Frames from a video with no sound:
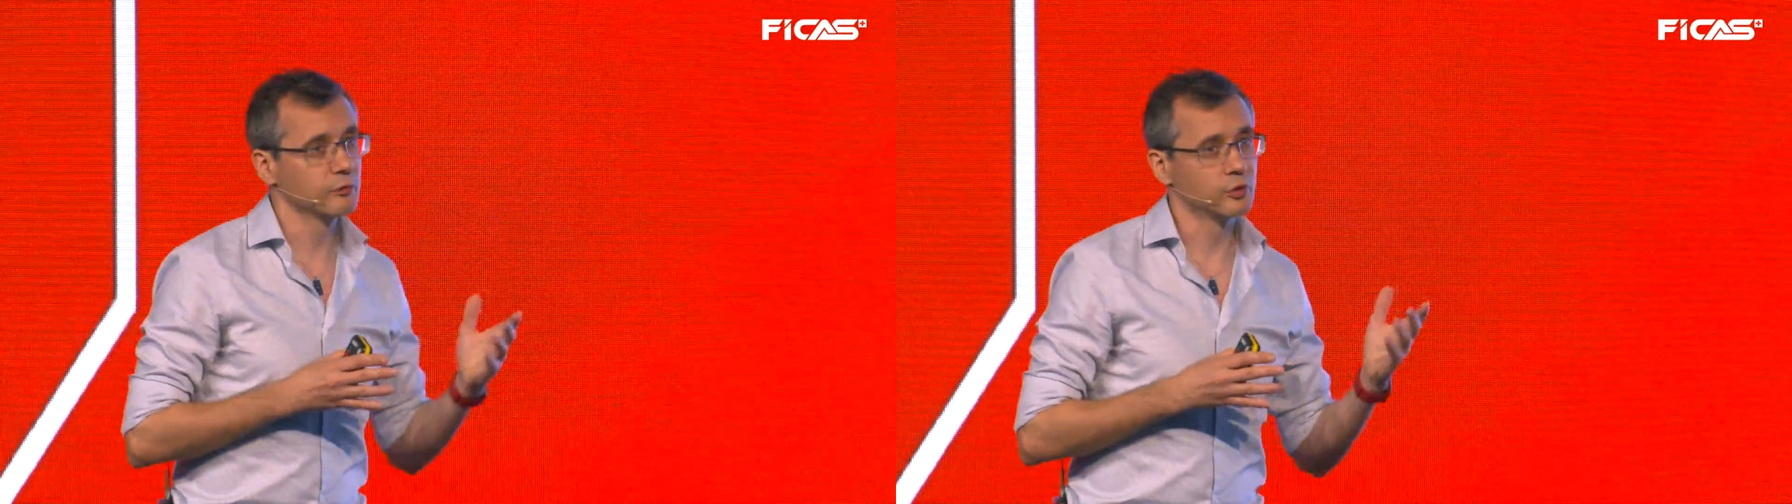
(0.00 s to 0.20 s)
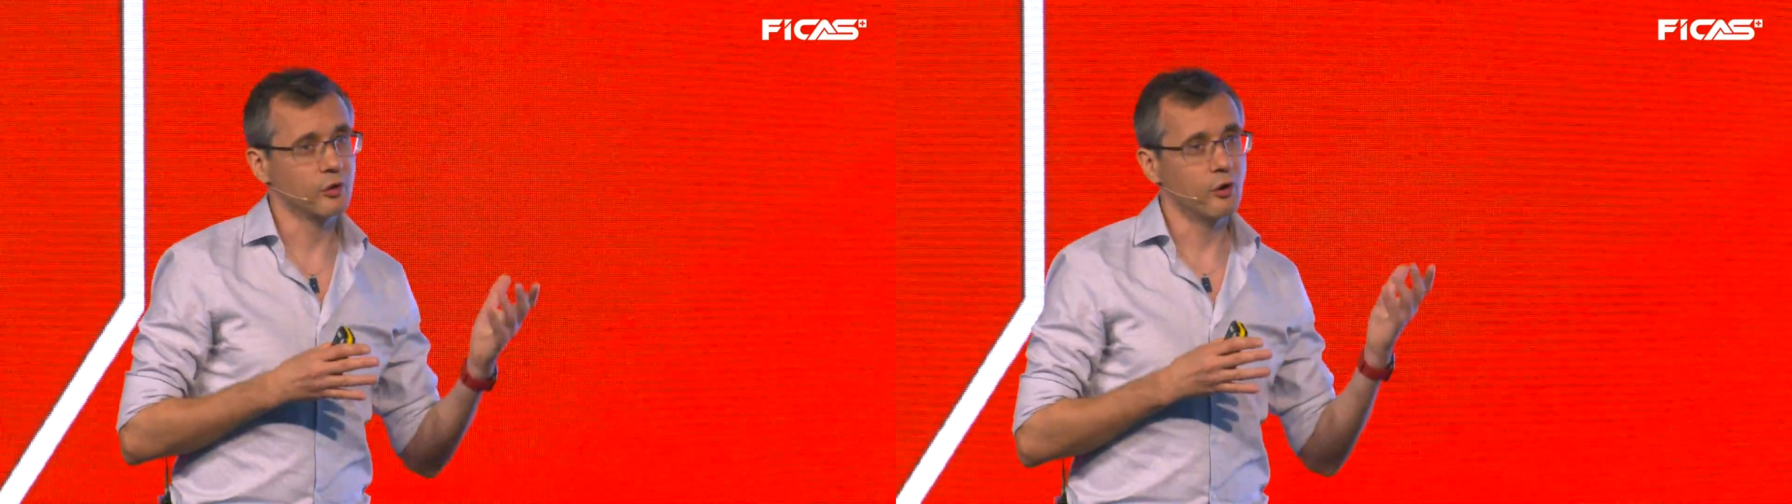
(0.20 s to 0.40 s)

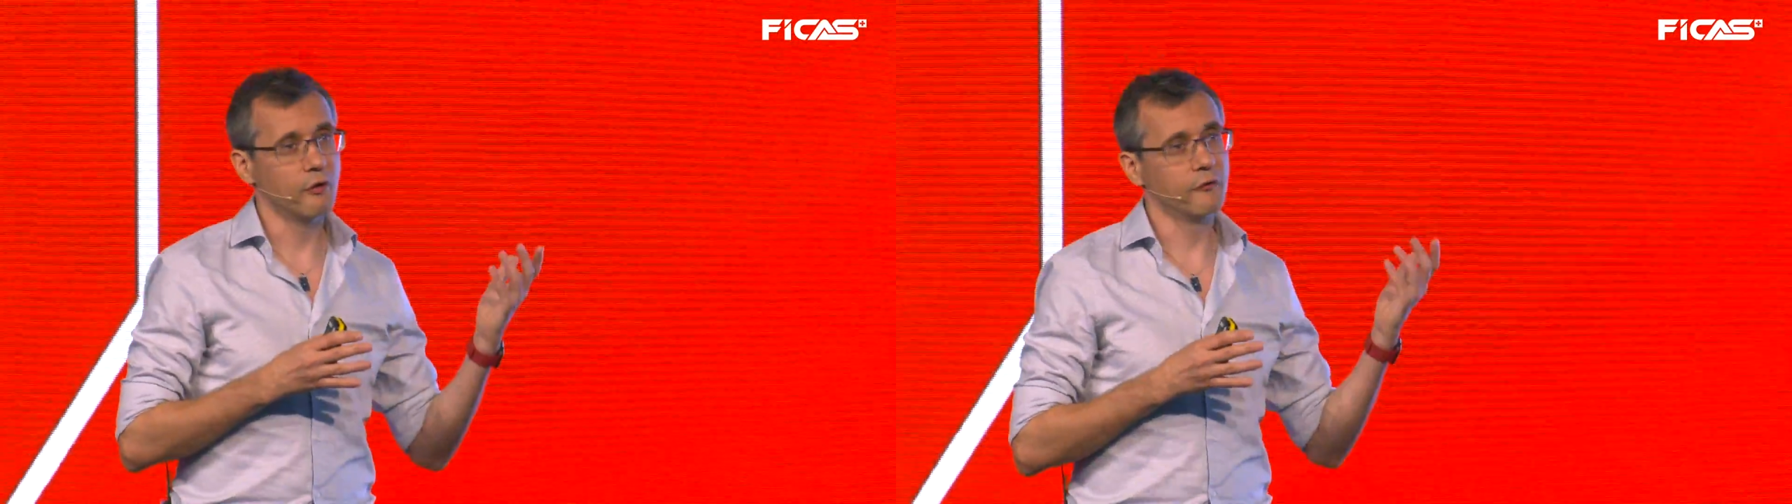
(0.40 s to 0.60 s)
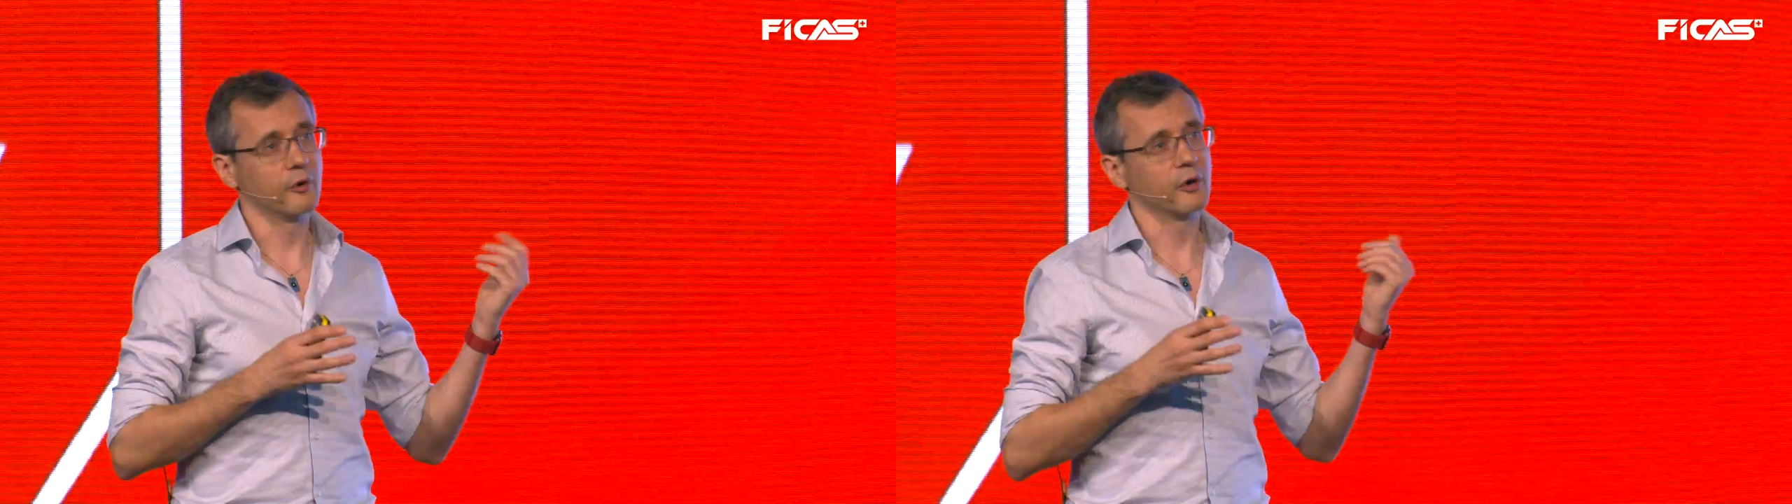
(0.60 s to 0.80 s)
would
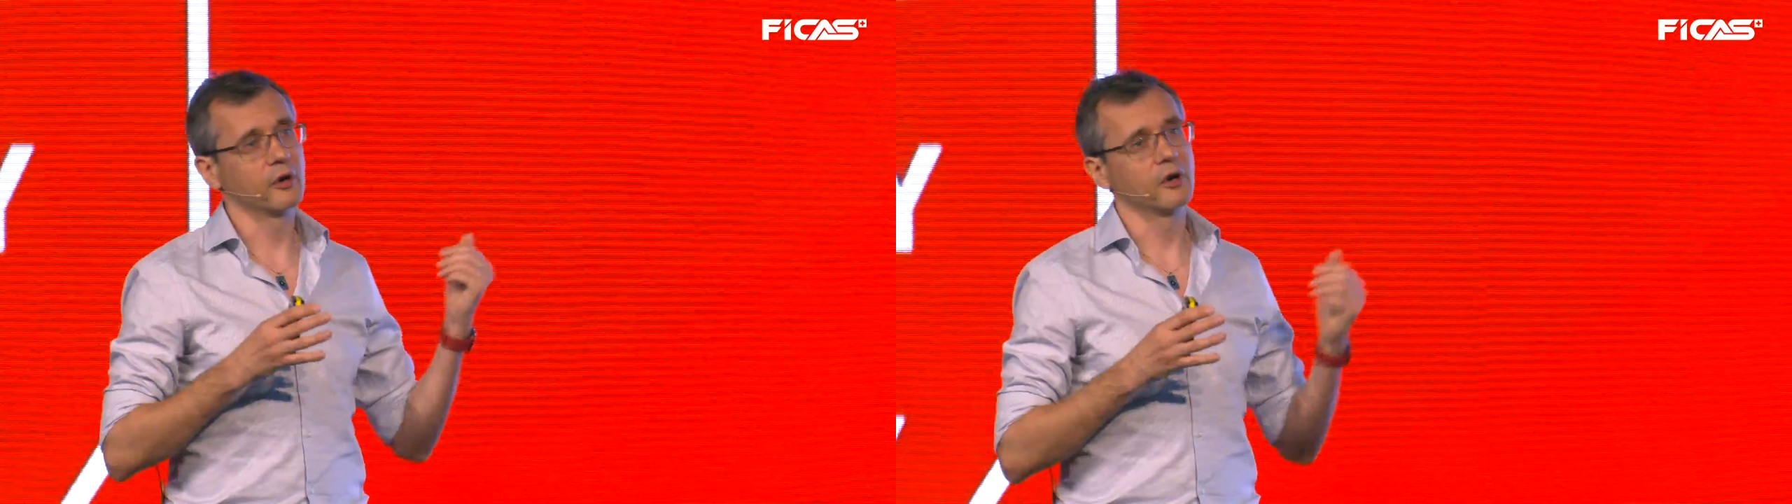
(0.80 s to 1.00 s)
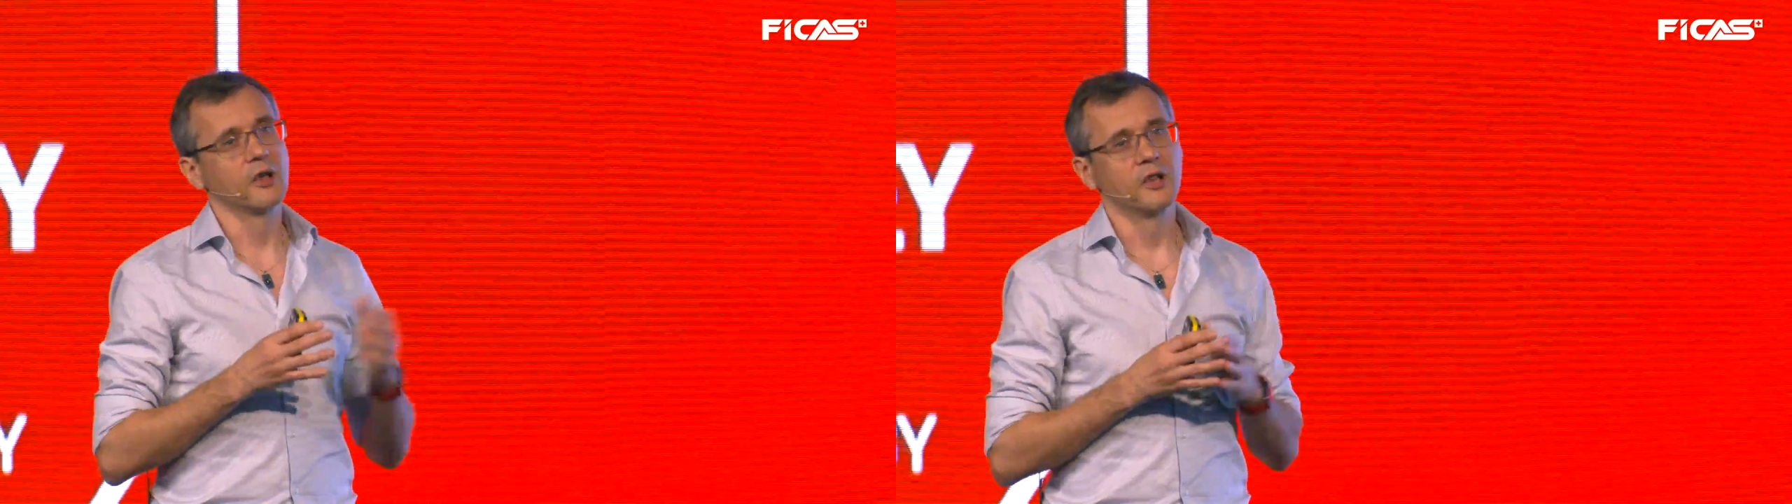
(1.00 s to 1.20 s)

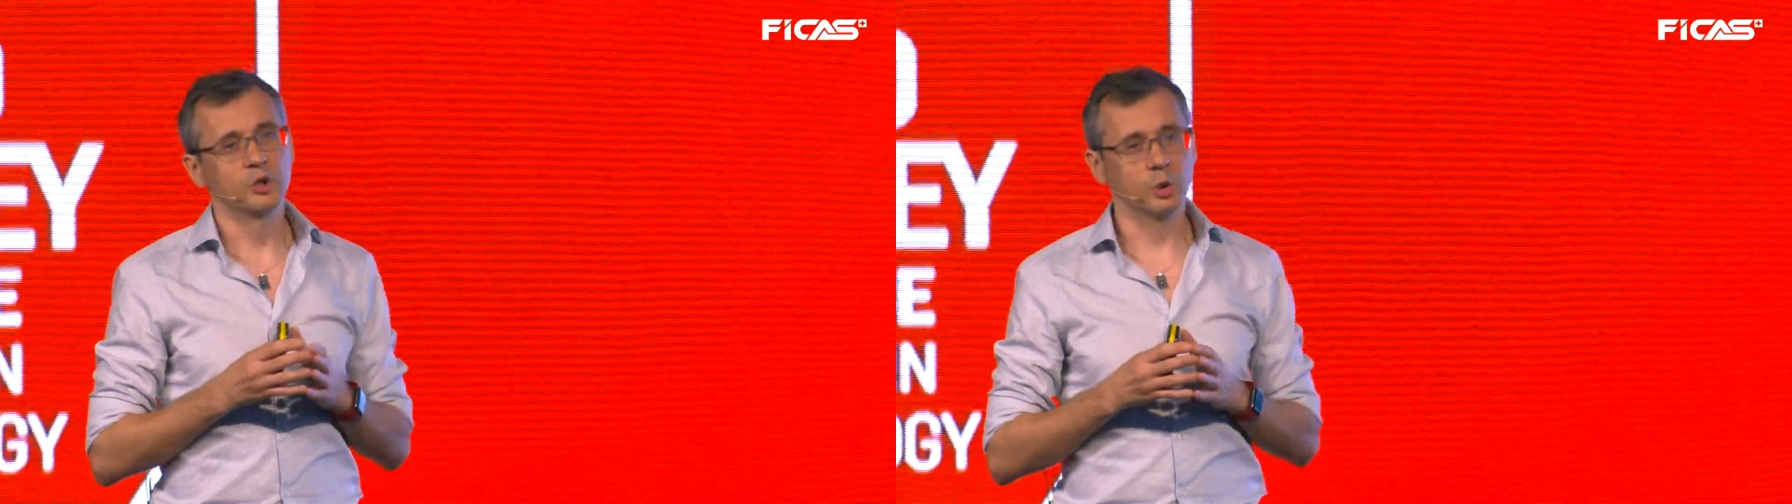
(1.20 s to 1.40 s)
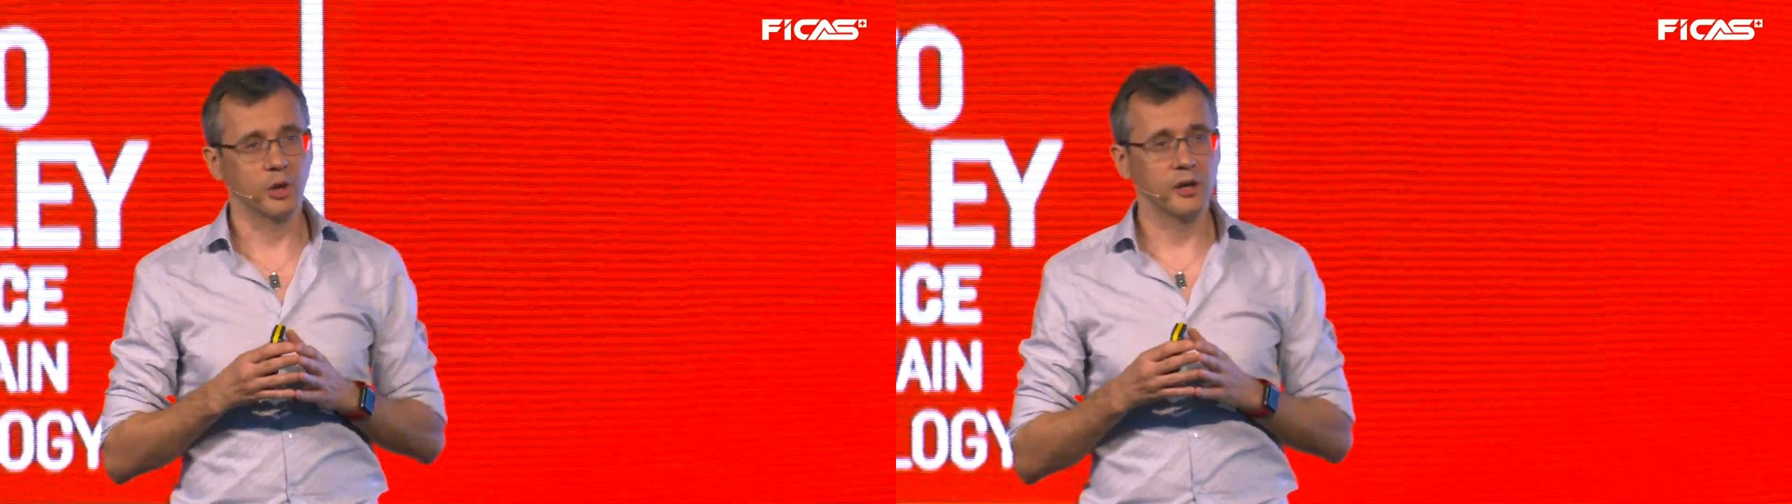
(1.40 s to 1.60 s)
offer
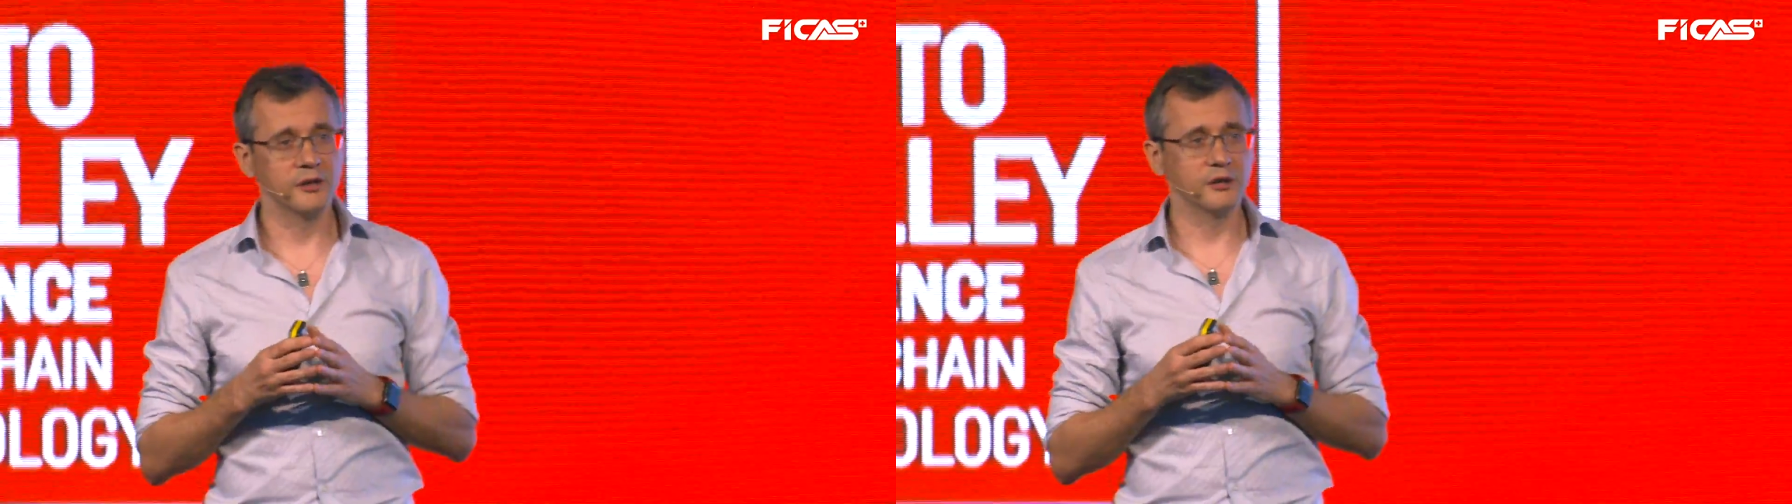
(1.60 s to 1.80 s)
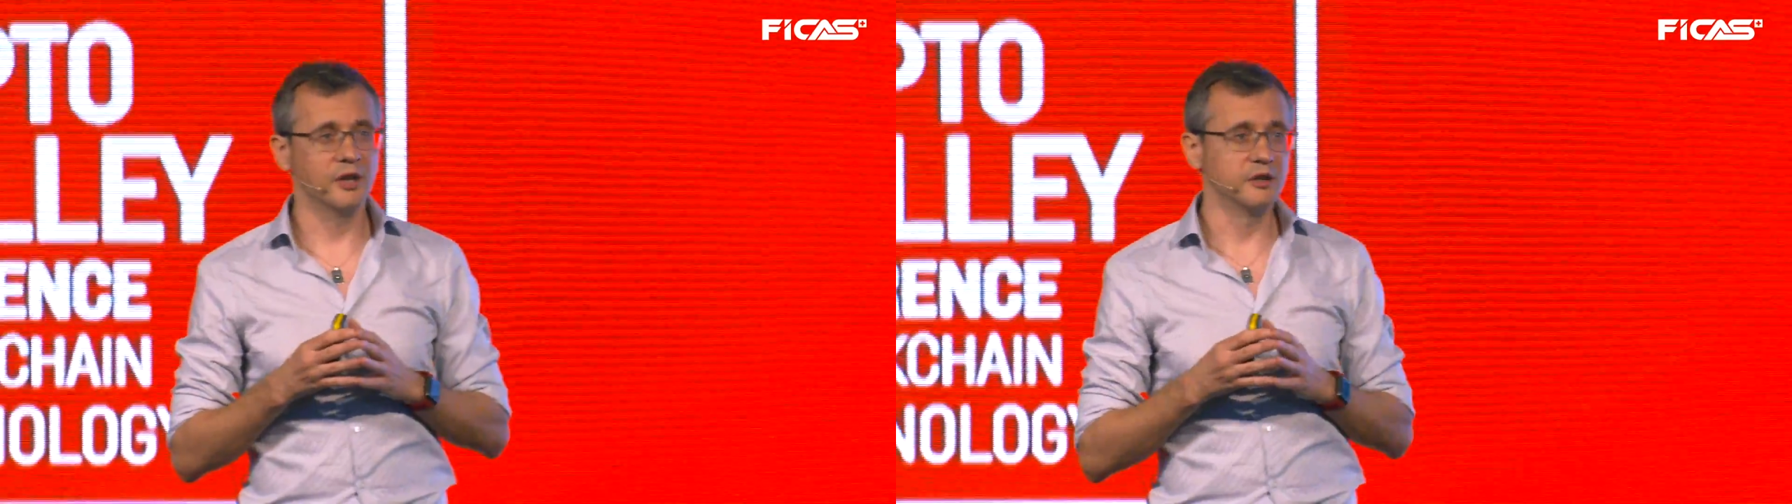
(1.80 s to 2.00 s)

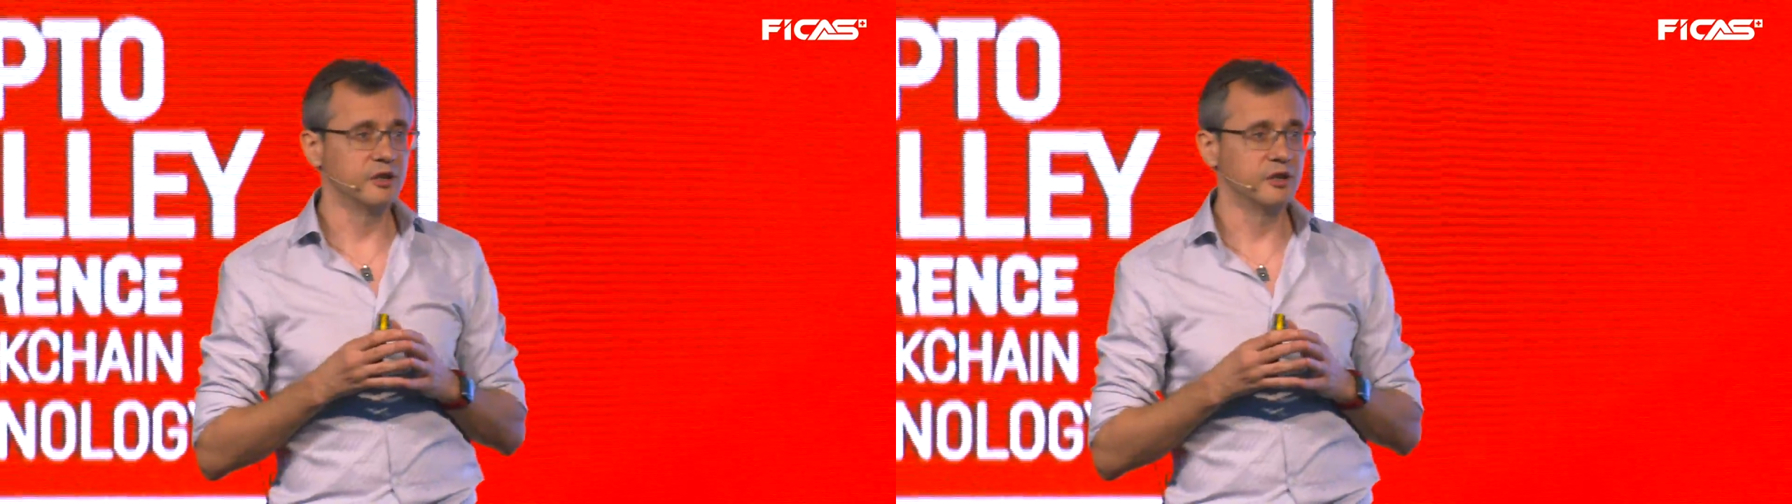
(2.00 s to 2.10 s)
trading and